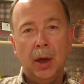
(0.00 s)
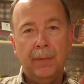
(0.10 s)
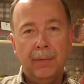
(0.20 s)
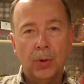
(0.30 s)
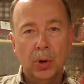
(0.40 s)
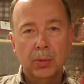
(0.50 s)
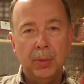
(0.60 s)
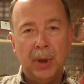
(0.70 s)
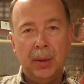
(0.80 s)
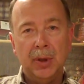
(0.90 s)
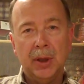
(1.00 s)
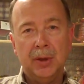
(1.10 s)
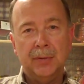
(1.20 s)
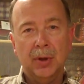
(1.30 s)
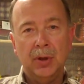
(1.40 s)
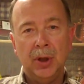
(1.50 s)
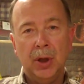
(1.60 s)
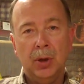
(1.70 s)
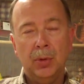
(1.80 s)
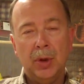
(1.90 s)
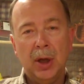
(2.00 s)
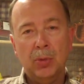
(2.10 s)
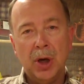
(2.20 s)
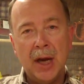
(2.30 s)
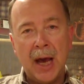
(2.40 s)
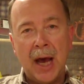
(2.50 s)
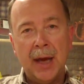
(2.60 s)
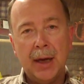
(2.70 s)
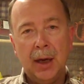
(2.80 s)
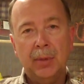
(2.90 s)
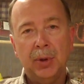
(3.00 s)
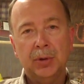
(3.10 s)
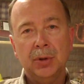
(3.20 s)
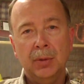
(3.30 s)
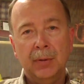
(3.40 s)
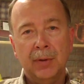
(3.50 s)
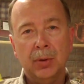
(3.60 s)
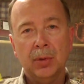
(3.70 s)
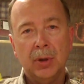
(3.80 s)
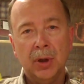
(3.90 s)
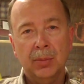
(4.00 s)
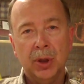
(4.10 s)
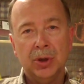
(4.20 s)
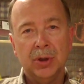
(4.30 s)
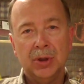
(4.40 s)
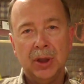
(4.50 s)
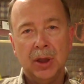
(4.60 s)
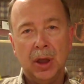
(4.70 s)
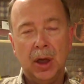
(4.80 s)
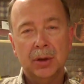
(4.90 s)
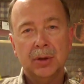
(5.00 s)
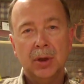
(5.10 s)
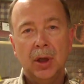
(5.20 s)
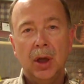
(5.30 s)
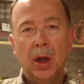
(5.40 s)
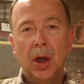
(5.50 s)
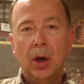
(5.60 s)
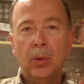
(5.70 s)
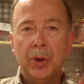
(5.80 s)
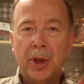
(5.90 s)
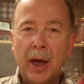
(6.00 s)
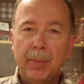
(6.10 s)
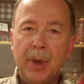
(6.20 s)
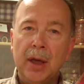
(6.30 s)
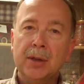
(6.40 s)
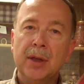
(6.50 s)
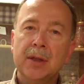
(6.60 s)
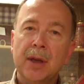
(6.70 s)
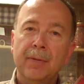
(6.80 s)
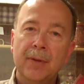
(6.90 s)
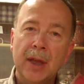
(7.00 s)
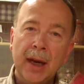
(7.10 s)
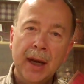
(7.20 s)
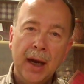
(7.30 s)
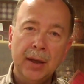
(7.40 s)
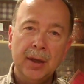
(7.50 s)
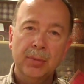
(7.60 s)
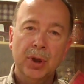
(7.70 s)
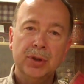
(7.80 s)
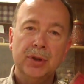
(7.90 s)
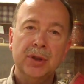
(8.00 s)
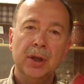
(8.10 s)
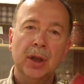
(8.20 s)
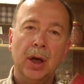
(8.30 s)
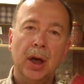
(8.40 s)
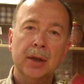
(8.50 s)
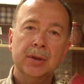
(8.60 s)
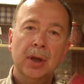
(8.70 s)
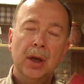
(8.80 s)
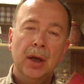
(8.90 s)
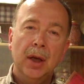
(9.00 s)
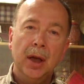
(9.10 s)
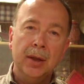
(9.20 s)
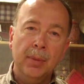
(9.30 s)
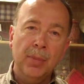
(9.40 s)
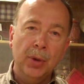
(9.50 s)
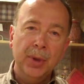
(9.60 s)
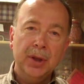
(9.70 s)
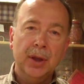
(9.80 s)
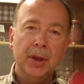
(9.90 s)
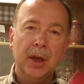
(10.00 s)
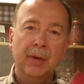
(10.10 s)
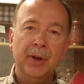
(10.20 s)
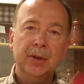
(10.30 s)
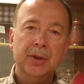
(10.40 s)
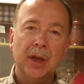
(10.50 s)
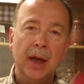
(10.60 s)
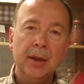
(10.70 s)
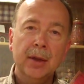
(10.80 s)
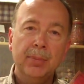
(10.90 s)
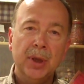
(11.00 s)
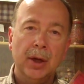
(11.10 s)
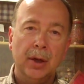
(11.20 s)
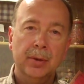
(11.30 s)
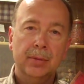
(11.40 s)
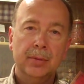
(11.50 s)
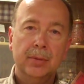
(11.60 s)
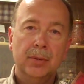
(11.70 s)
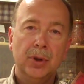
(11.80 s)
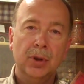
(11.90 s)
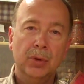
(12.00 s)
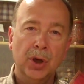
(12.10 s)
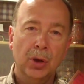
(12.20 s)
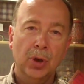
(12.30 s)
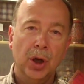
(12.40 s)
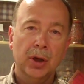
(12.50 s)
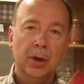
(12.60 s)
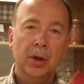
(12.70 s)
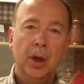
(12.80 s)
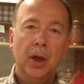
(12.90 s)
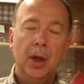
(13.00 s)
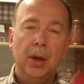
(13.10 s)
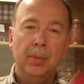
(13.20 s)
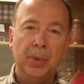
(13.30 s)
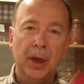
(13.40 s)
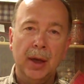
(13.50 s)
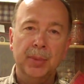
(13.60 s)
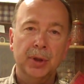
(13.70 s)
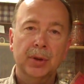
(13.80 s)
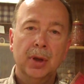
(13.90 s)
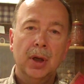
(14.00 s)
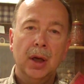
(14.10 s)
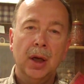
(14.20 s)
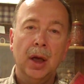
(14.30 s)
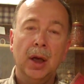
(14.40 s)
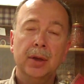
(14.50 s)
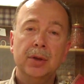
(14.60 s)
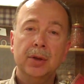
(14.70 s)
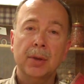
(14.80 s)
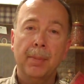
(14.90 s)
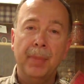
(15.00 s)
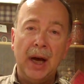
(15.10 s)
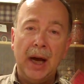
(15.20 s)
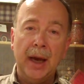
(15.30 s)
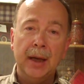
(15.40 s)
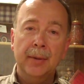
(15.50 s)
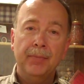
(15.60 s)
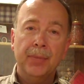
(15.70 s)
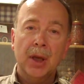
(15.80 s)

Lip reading: and 4 Republicans voting no, they were not able to invoke the emergency clause. Well, what that means is if they had the emergency clause, at the moment that the governor signed the bill, you would no longer be able to buy,